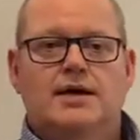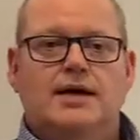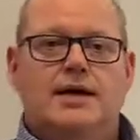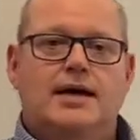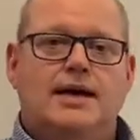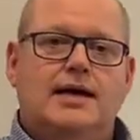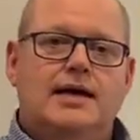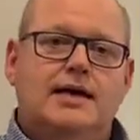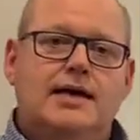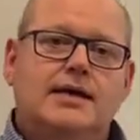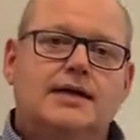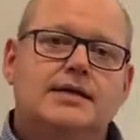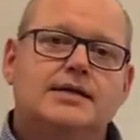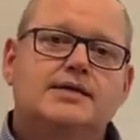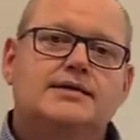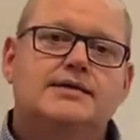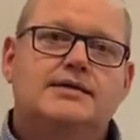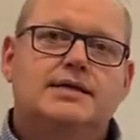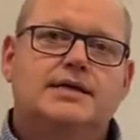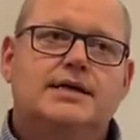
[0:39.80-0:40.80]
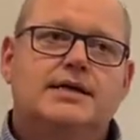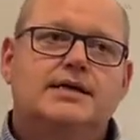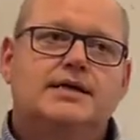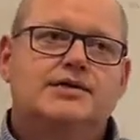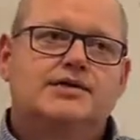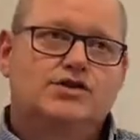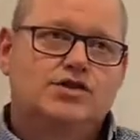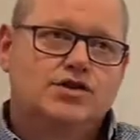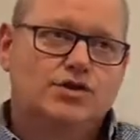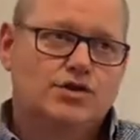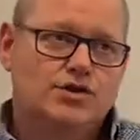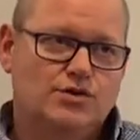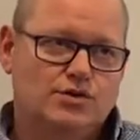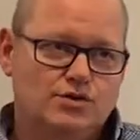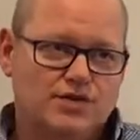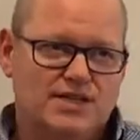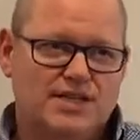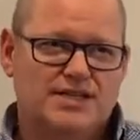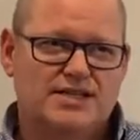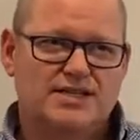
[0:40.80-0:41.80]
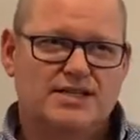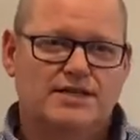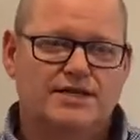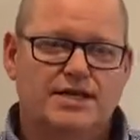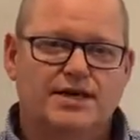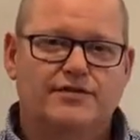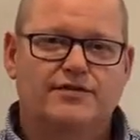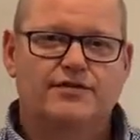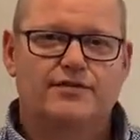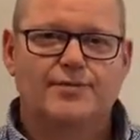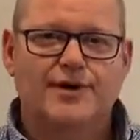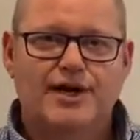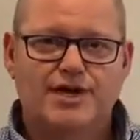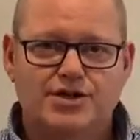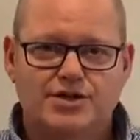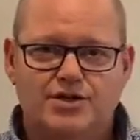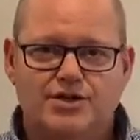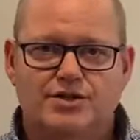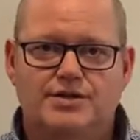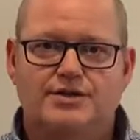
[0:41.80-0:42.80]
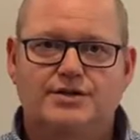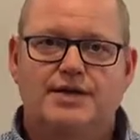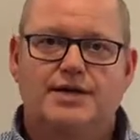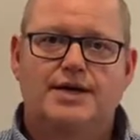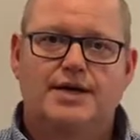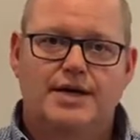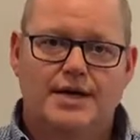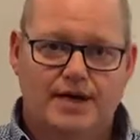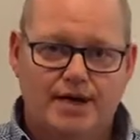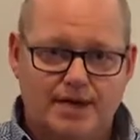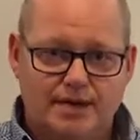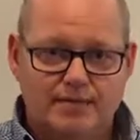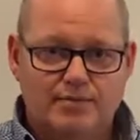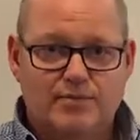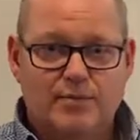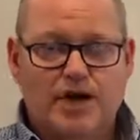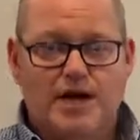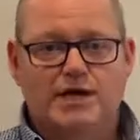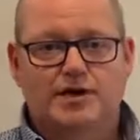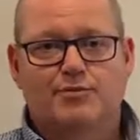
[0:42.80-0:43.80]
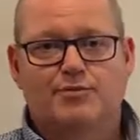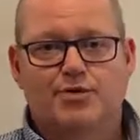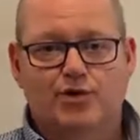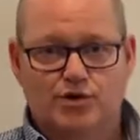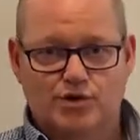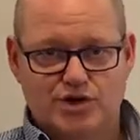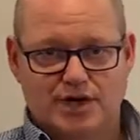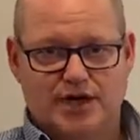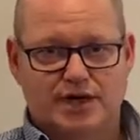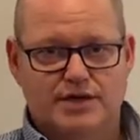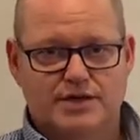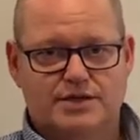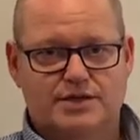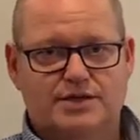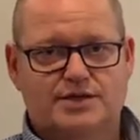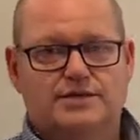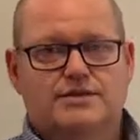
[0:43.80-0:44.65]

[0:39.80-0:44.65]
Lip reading: And it uses this information in minor projects.